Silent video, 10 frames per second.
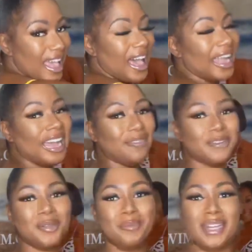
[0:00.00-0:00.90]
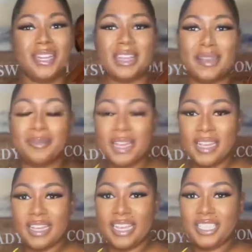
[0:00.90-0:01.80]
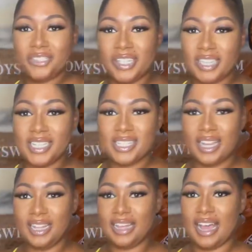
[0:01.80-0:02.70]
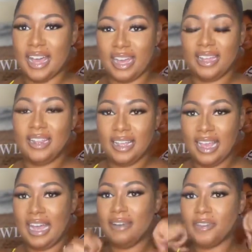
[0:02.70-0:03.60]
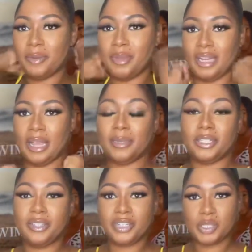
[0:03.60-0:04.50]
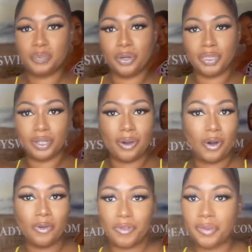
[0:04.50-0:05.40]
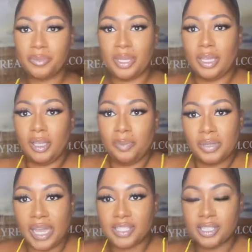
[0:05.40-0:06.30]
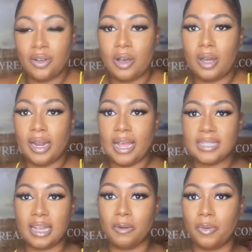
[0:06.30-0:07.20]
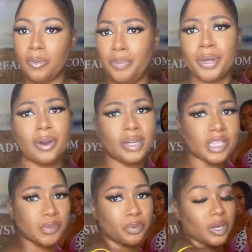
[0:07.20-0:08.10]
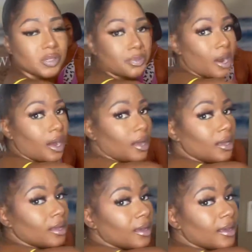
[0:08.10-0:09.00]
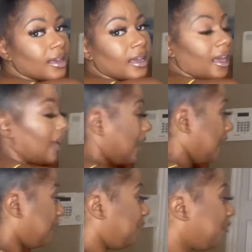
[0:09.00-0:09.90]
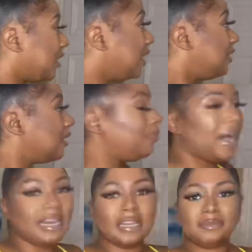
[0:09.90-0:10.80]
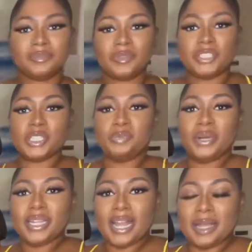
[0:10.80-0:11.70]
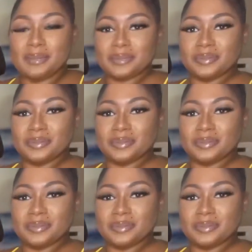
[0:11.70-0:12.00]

I have on a medium, it stretches a lot. I have on a medium, I literally just pulled it over me, placed it on as I will put on a sports bra. And the bottom, just pull it up.